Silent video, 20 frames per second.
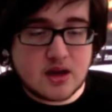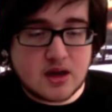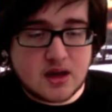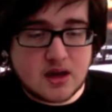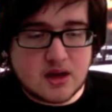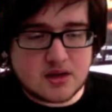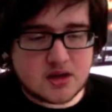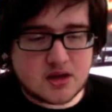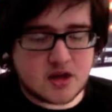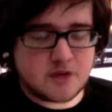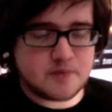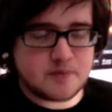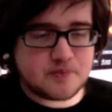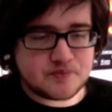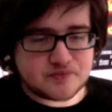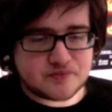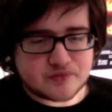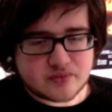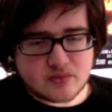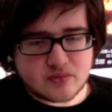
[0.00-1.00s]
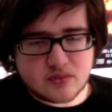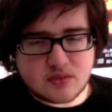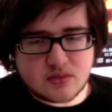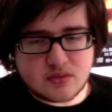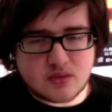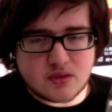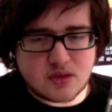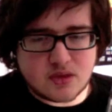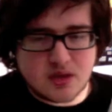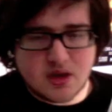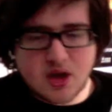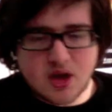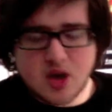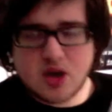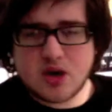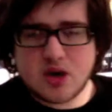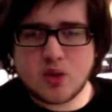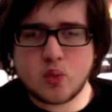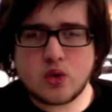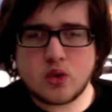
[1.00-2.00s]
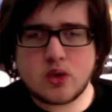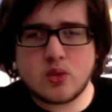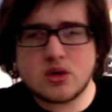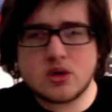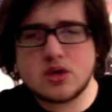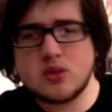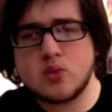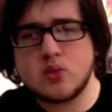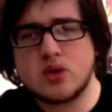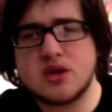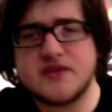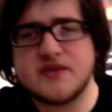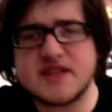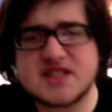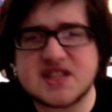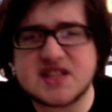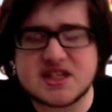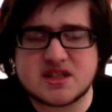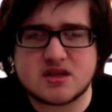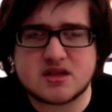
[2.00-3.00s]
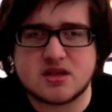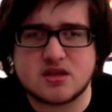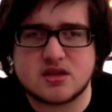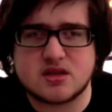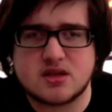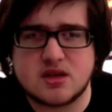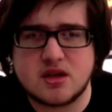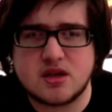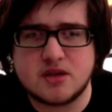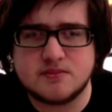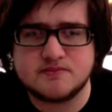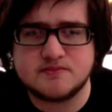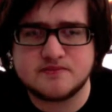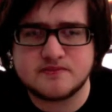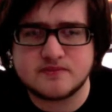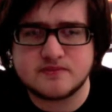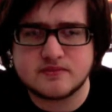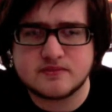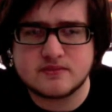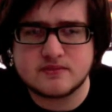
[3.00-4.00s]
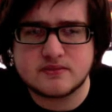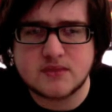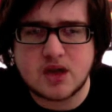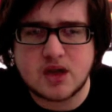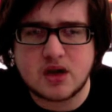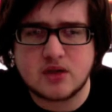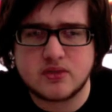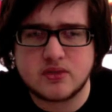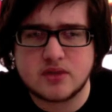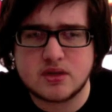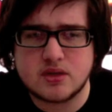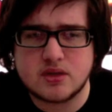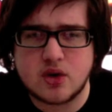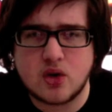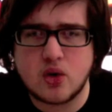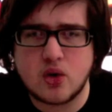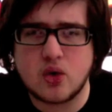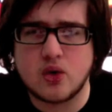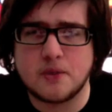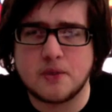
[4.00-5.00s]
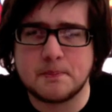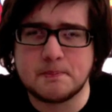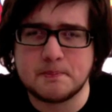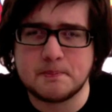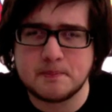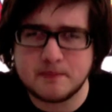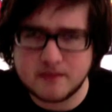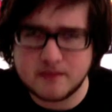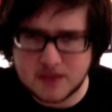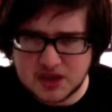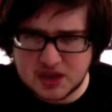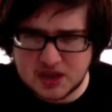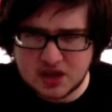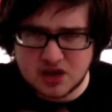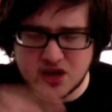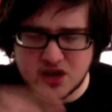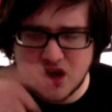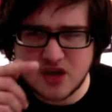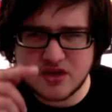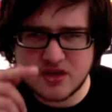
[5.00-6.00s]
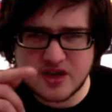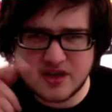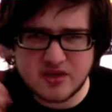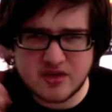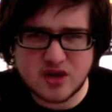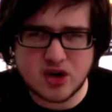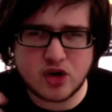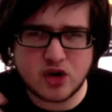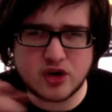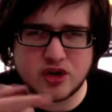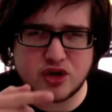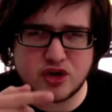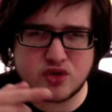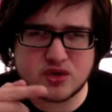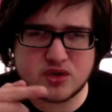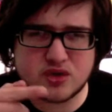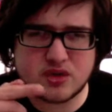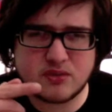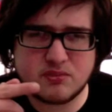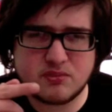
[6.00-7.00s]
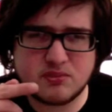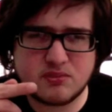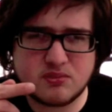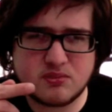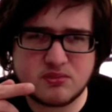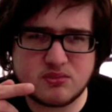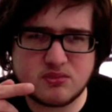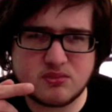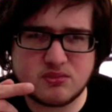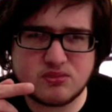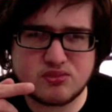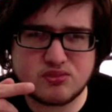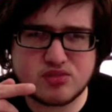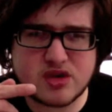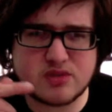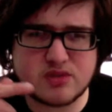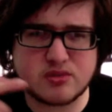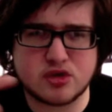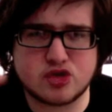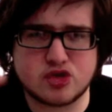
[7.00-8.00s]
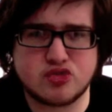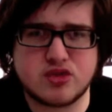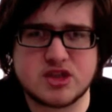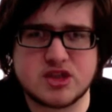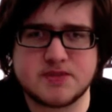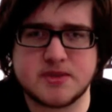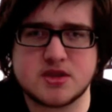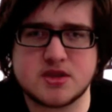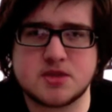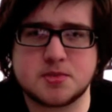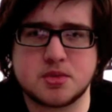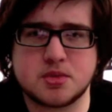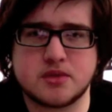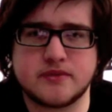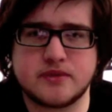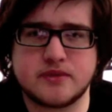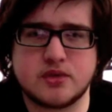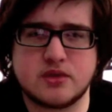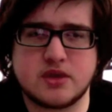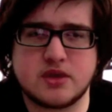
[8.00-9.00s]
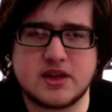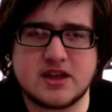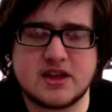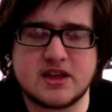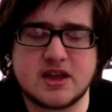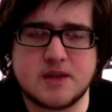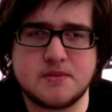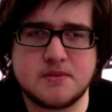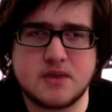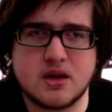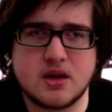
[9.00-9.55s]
and one of his sisters, of Orm, the guy who's pretty much responsible for the